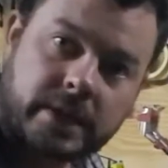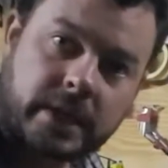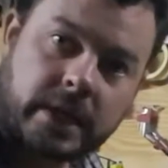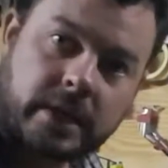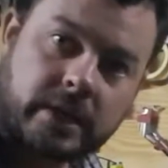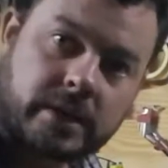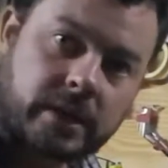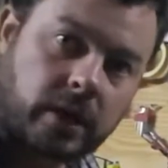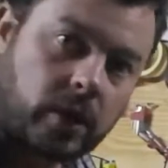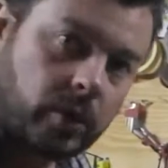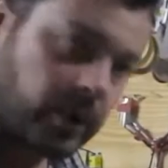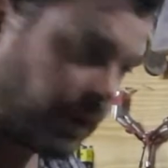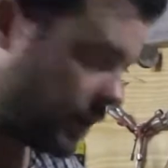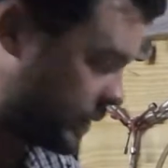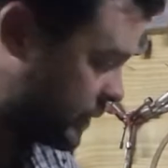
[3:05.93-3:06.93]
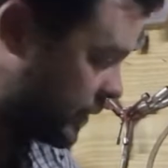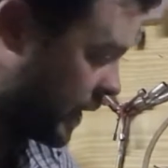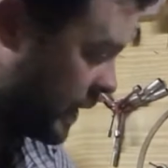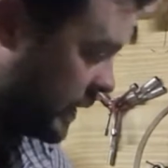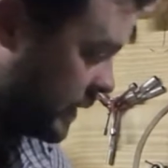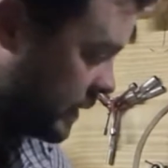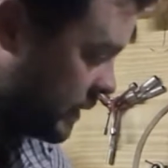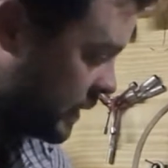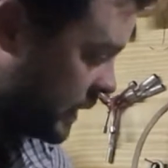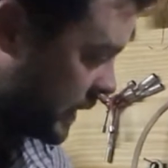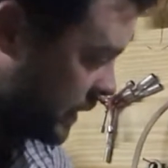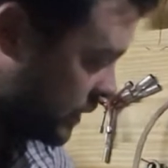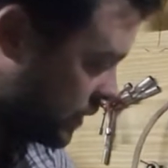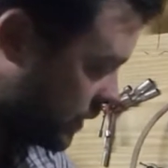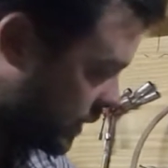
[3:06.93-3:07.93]
see the cell when it's running.
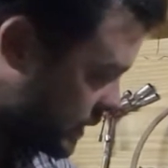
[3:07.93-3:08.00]
You